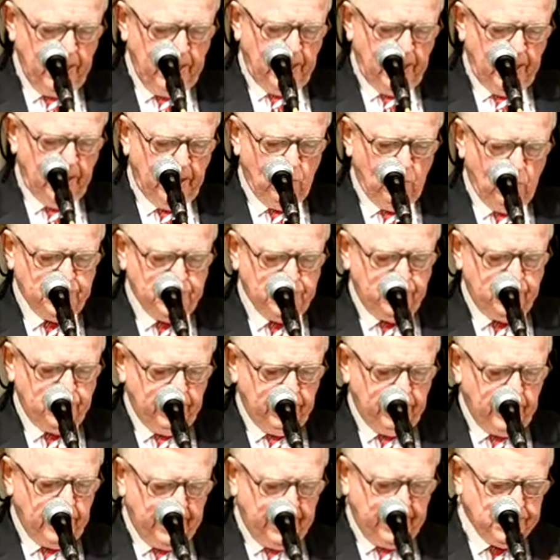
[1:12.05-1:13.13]
And once the
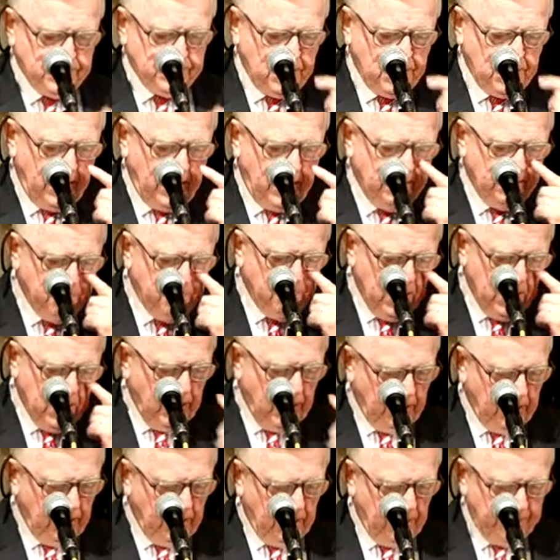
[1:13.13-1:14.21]
red light is on,
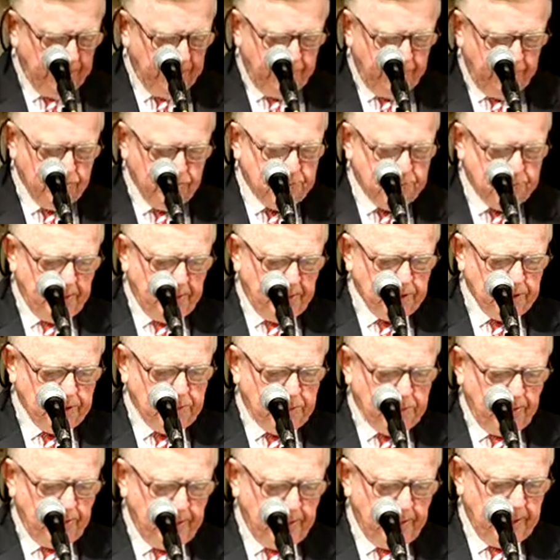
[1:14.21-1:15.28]
the response
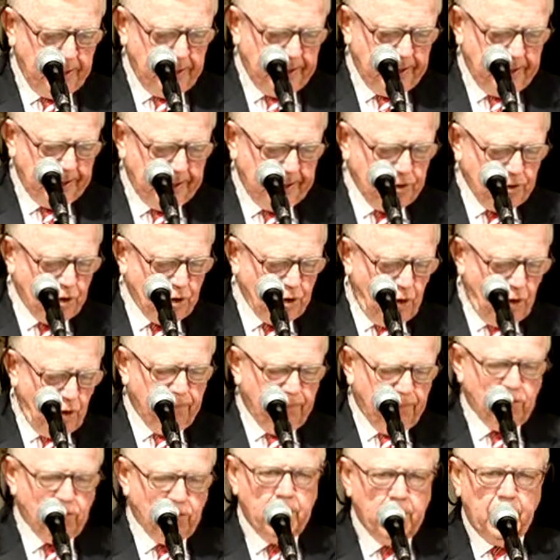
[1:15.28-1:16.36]
period is
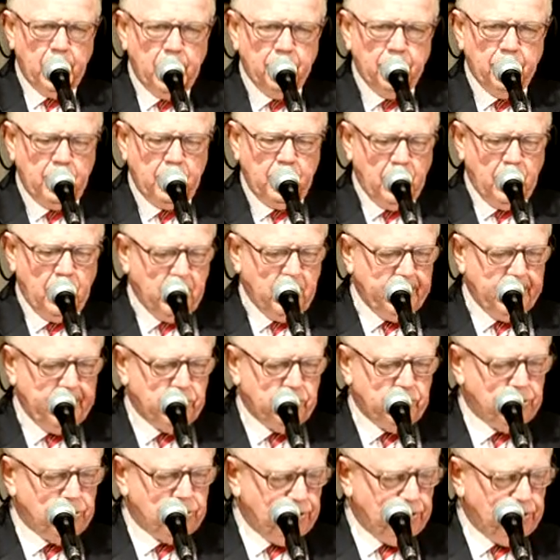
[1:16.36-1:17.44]
over, and the
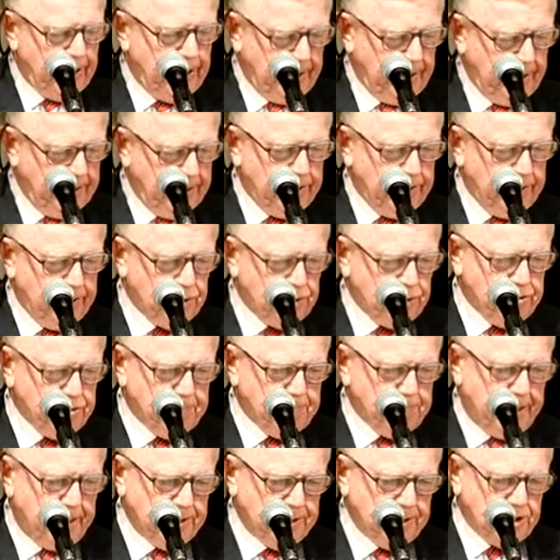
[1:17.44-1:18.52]
candidate should end his
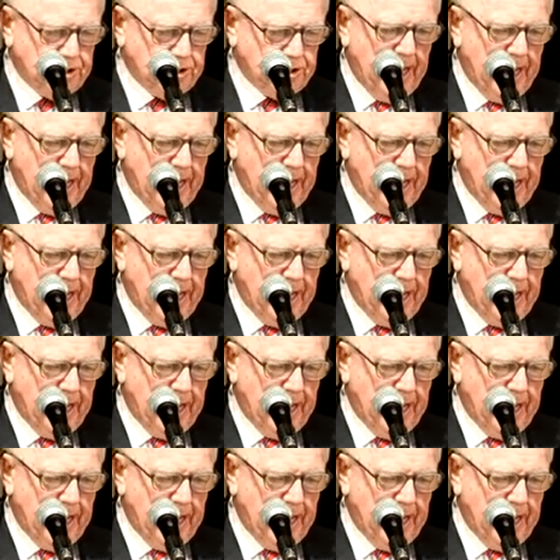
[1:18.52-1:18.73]
response.